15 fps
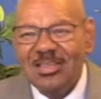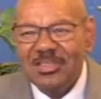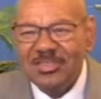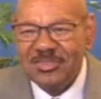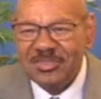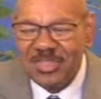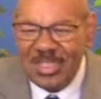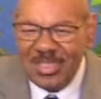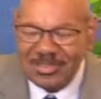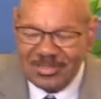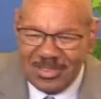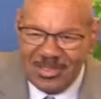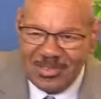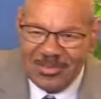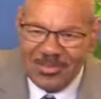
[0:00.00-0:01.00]
said,
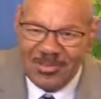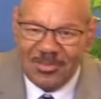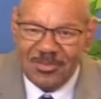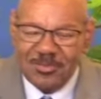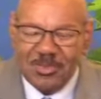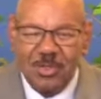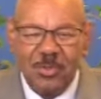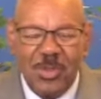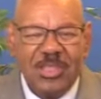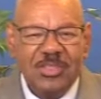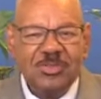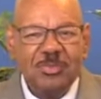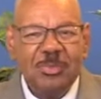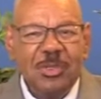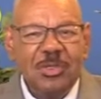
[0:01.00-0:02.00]
the Great
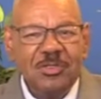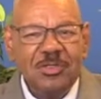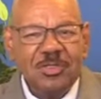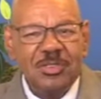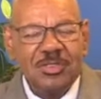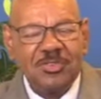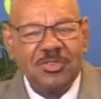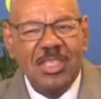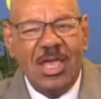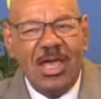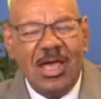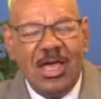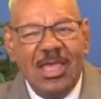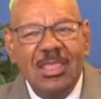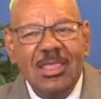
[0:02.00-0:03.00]
Spirit in the
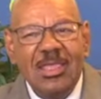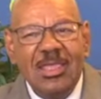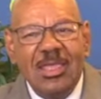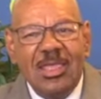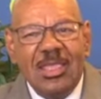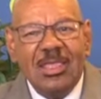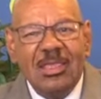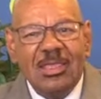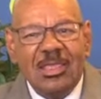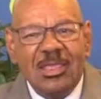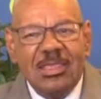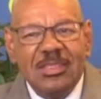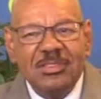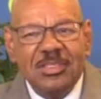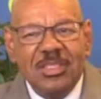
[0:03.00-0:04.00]
sky
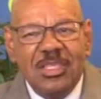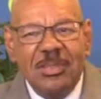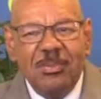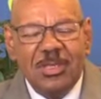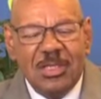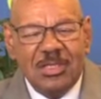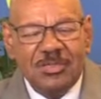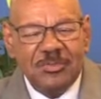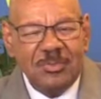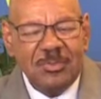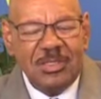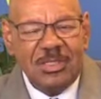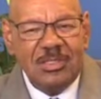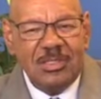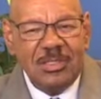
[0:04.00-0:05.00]
is keeping us from
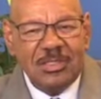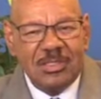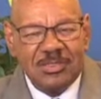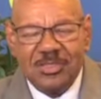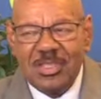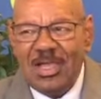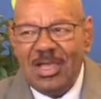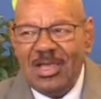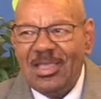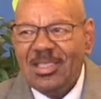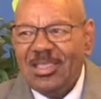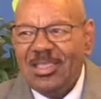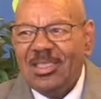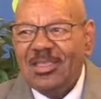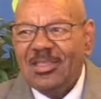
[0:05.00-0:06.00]
killing this guy.
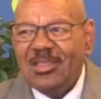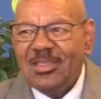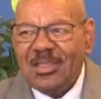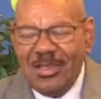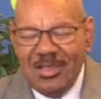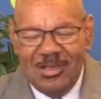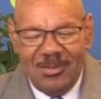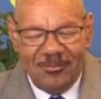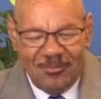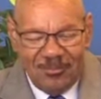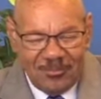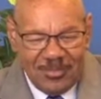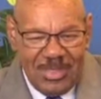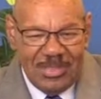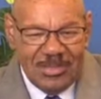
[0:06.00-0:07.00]

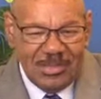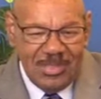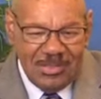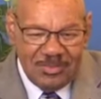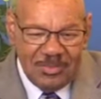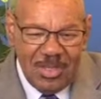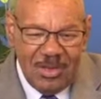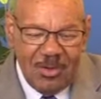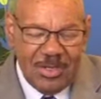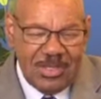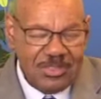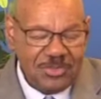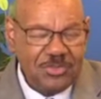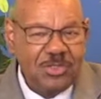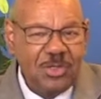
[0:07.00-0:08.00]
And there are
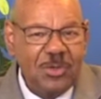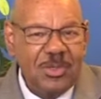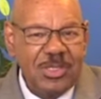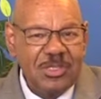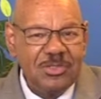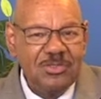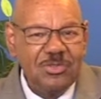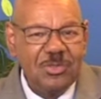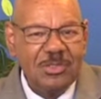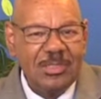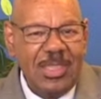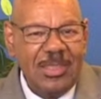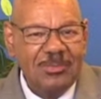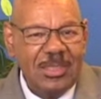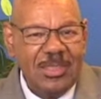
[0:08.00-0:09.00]
historians who
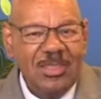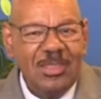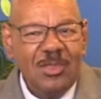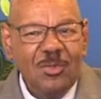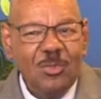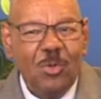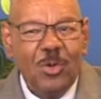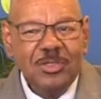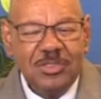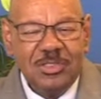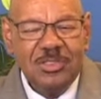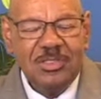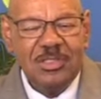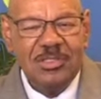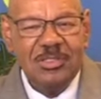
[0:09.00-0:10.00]
claim that
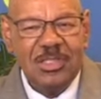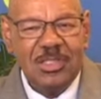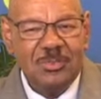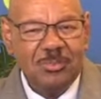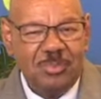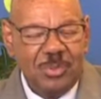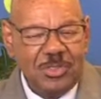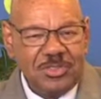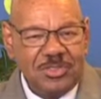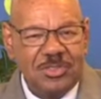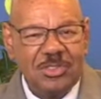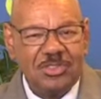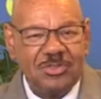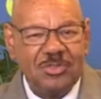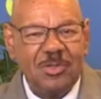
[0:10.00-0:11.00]
Washington didn't push
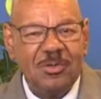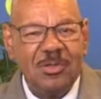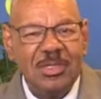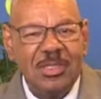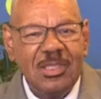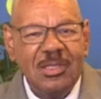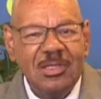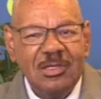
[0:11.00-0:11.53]
this story.